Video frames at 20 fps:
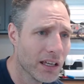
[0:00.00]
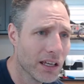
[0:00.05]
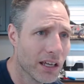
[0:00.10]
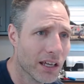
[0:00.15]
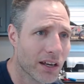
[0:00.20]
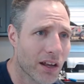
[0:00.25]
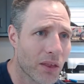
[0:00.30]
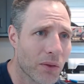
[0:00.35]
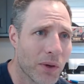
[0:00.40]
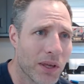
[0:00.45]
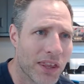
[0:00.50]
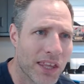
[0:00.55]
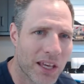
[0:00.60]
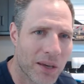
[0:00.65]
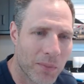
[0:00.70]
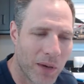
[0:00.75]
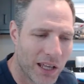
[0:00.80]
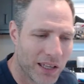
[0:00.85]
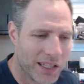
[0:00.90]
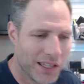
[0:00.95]
Another way to think
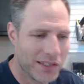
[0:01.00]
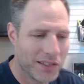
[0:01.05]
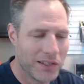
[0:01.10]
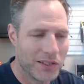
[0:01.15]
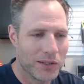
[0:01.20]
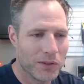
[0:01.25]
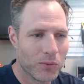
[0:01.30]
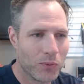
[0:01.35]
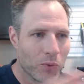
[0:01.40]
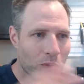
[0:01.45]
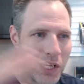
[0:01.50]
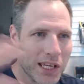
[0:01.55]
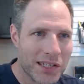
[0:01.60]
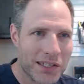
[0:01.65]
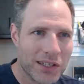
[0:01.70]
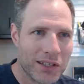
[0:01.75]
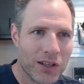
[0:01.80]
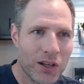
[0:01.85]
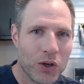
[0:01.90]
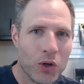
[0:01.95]
about this is the
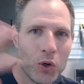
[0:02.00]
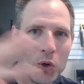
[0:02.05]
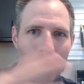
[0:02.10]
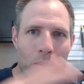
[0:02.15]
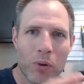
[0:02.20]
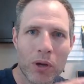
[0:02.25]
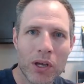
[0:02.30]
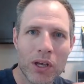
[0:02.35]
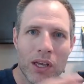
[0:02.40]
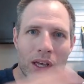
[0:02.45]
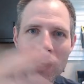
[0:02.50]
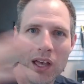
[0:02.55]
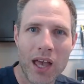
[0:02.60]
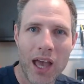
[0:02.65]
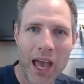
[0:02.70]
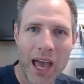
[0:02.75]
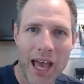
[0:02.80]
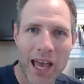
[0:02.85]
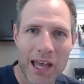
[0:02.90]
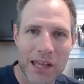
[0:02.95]
reason the hoop
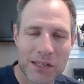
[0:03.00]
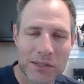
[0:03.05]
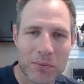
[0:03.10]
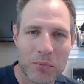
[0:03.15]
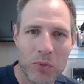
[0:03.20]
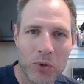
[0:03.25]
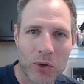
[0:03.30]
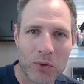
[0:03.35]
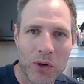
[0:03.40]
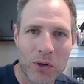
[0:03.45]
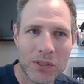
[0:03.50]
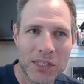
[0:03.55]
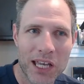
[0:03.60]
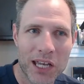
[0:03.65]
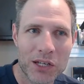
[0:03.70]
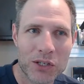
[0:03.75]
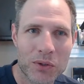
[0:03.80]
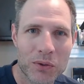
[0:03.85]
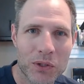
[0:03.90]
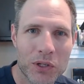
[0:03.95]
has more
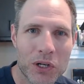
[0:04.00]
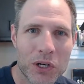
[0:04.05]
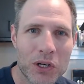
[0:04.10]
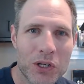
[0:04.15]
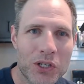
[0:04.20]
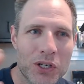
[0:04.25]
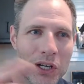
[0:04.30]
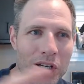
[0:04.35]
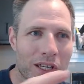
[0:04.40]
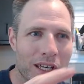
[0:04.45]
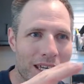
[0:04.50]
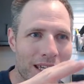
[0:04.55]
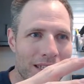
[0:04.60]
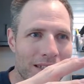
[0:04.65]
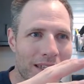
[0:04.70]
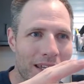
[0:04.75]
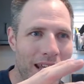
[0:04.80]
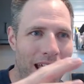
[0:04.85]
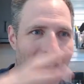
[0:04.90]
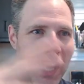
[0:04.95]
rotational inertia
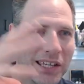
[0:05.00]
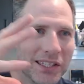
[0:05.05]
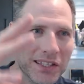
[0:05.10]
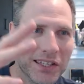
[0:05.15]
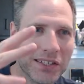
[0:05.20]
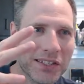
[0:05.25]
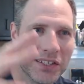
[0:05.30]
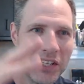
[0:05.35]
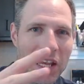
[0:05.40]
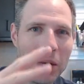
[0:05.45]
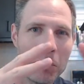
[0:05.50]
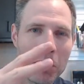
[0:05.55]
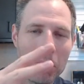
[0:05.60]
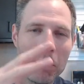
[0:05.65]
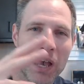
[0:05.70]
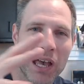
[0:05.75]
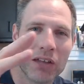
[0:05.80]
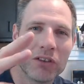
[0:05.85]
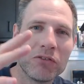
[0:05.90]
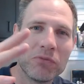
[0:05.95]
is it has the same
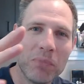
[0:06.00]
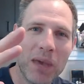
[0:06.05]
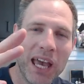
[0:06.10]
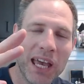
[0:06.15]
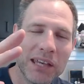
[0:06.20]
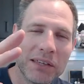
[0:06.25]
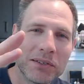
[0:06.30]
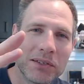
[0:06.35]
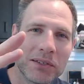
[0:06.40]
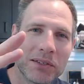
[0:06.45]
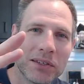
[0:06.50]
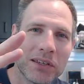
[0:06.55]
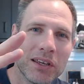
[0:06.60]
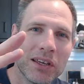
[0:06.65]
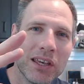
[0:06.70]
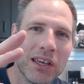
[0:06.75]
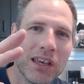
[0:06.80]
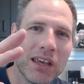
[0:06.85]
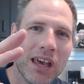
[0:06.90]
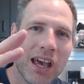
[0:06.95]
amount of mass
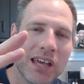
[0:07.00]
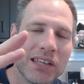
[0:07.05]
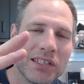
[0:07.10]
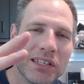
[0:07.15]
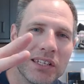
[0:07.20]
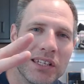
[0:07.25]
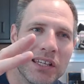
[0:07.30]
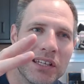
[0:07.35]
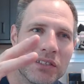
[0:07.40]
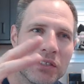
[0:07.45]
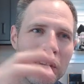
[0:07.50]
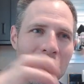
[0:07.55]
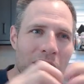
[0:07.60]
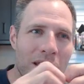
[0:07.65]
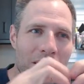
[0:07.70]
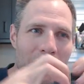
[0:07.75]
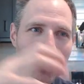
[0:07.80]
as the disk,